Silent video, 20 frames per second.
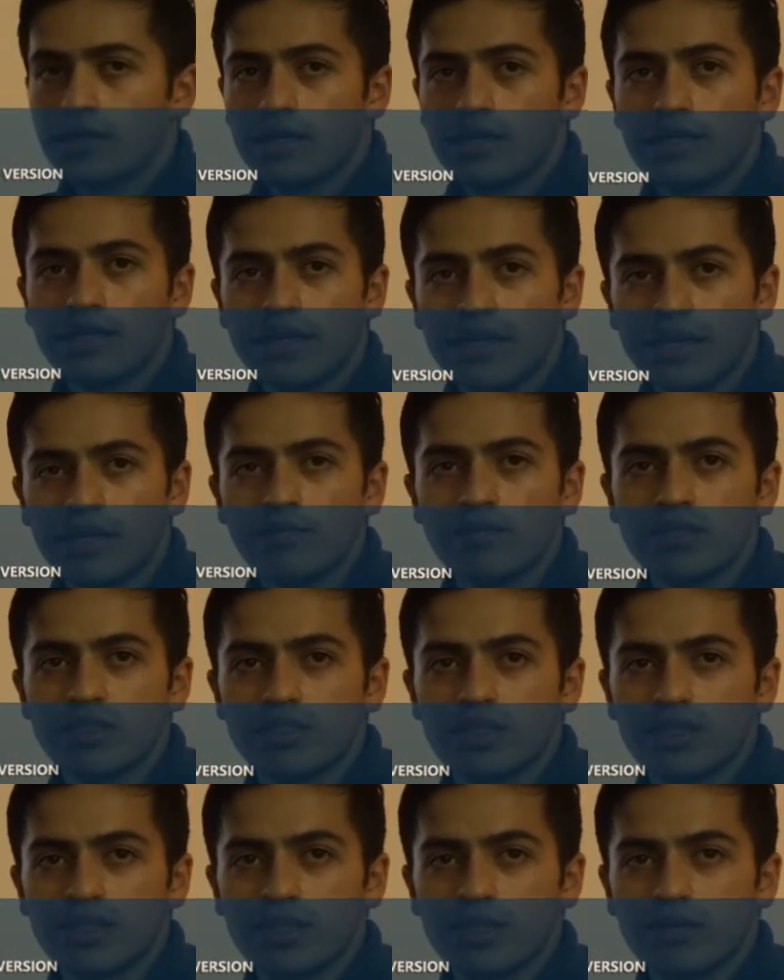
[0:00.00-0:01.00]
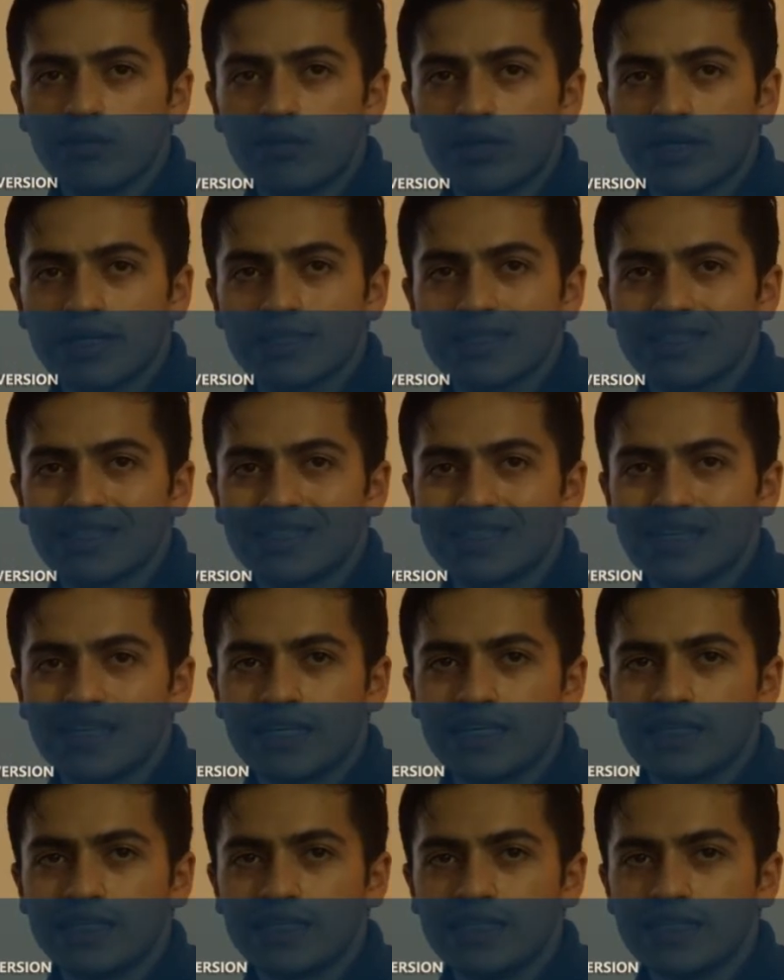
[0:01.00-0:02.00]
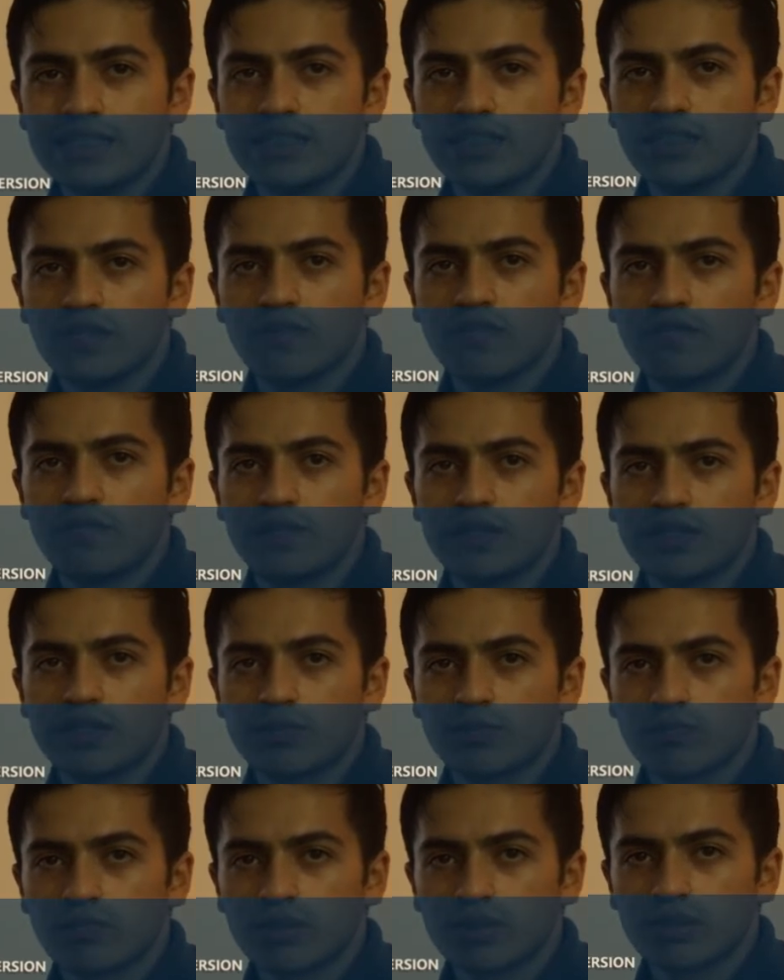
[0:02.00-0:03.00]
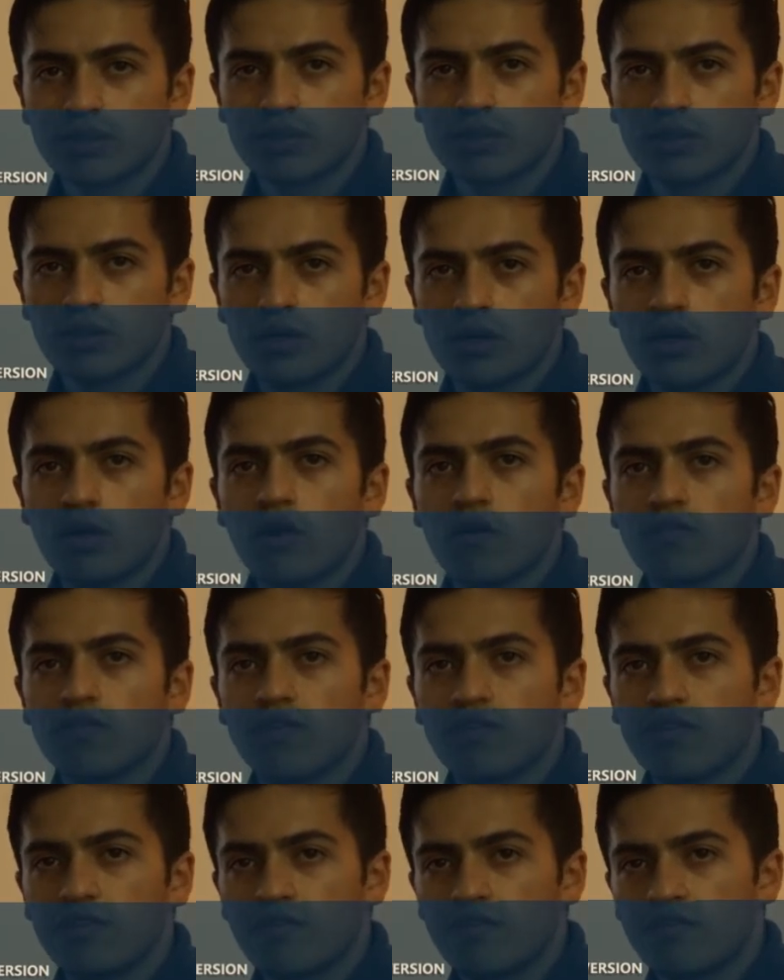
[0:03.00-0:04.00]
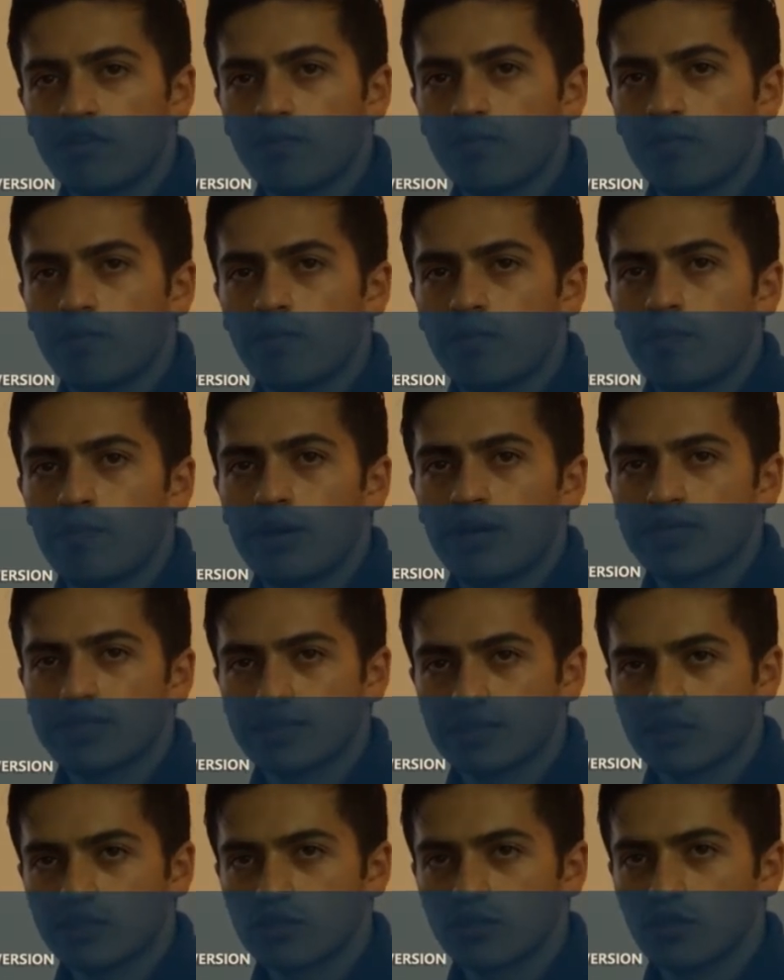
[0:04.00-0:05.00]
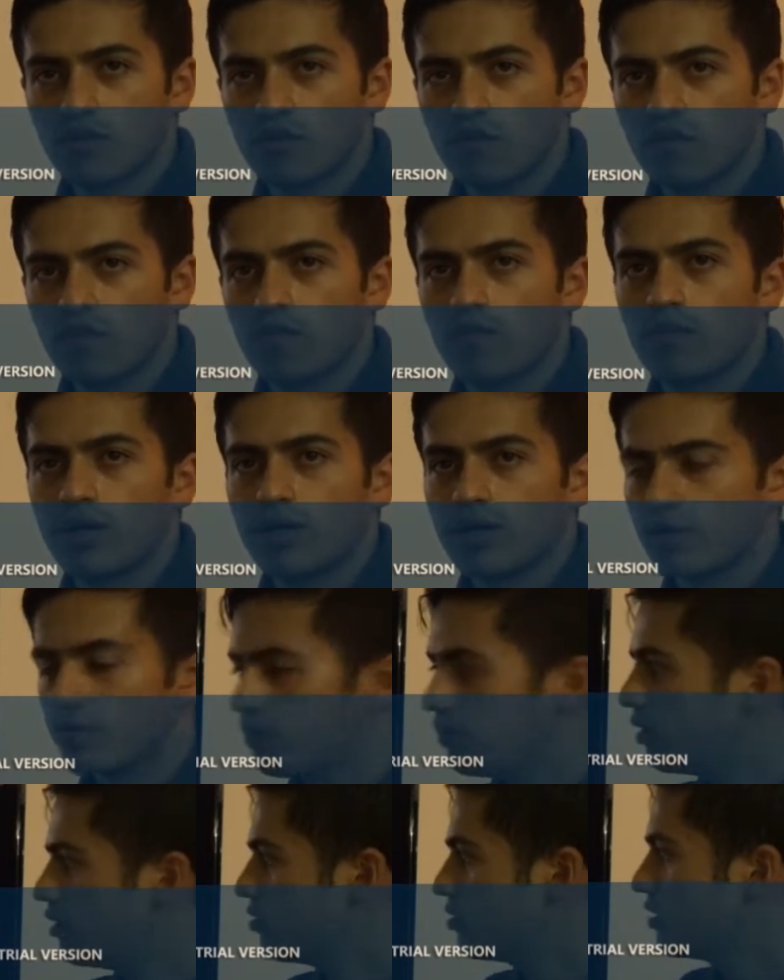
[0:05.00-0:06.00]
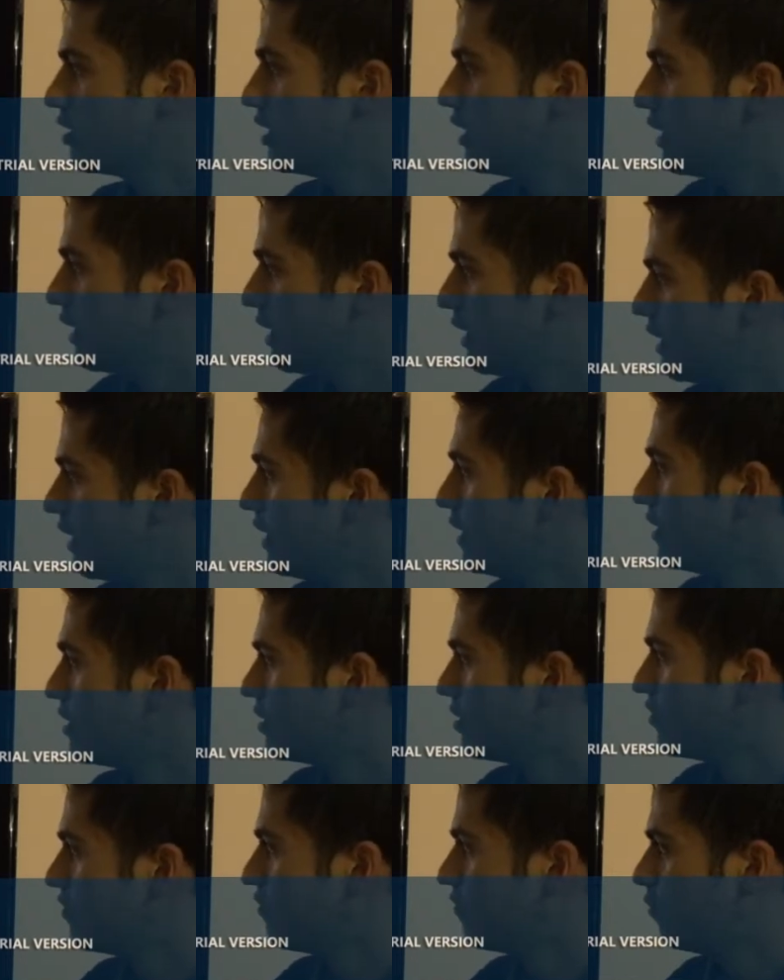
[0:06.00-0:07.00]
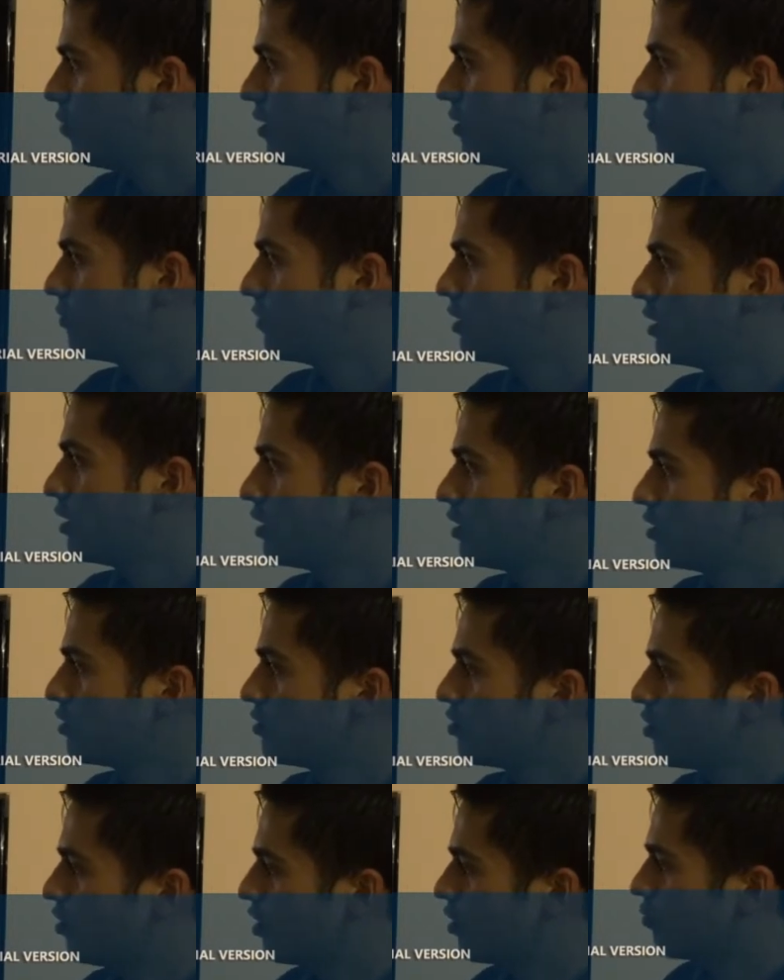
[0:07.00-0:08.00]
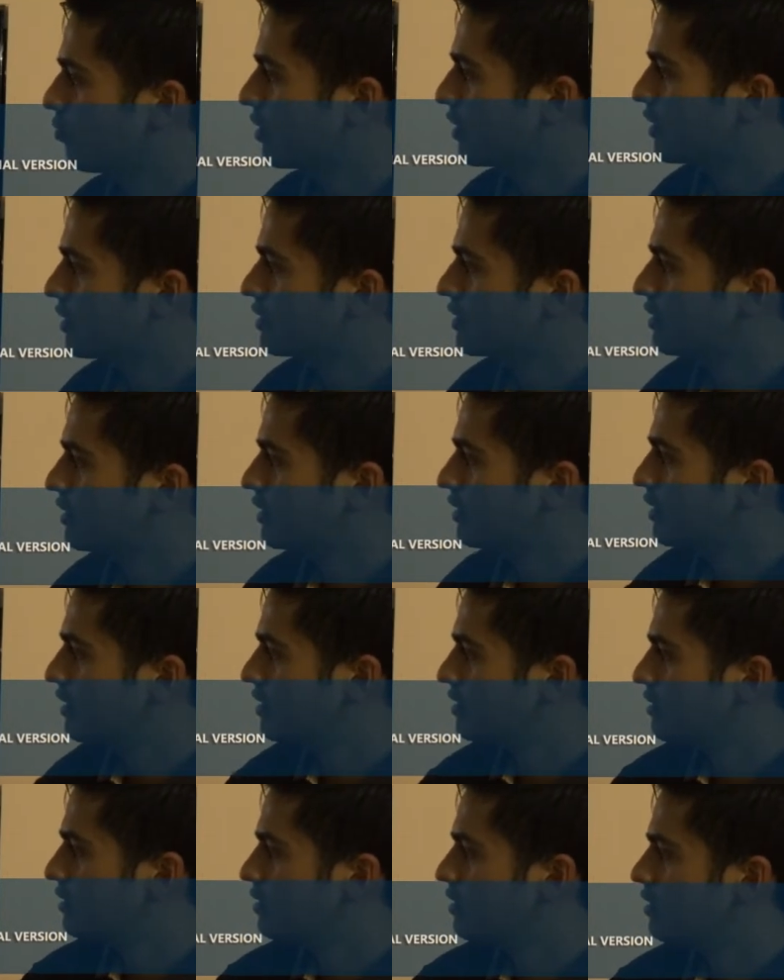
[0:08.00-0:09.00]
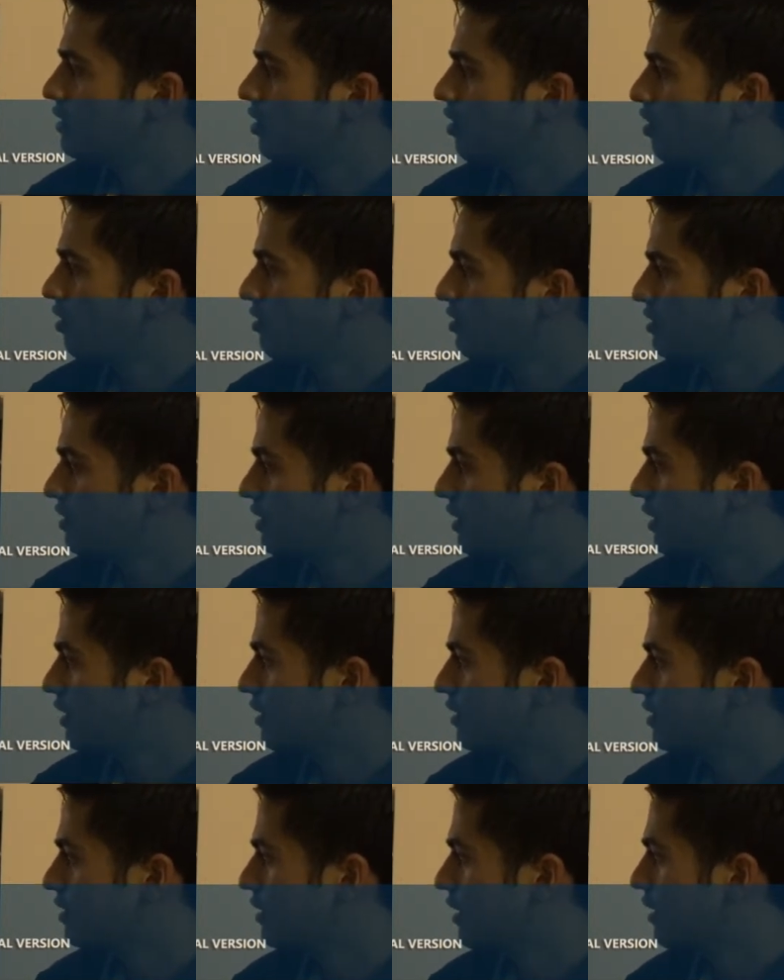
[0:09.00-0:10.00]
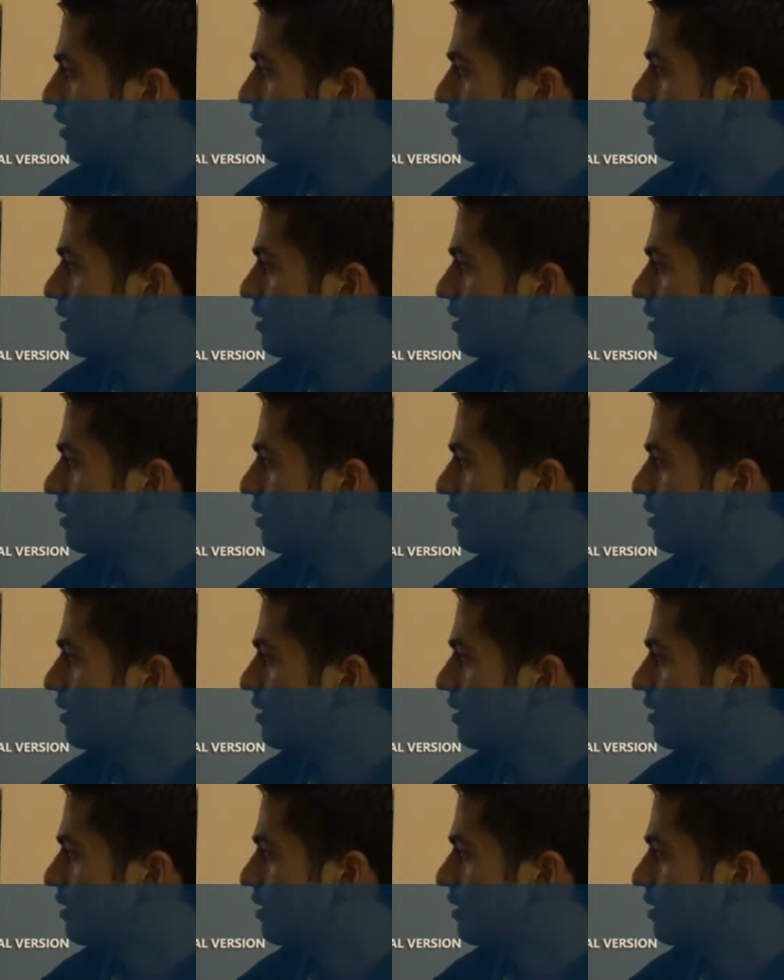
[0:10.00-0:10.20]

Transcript: In the image C, we can see the eGFP expression of the different passage of Mayaro virus eGFP. So here we can see the C6,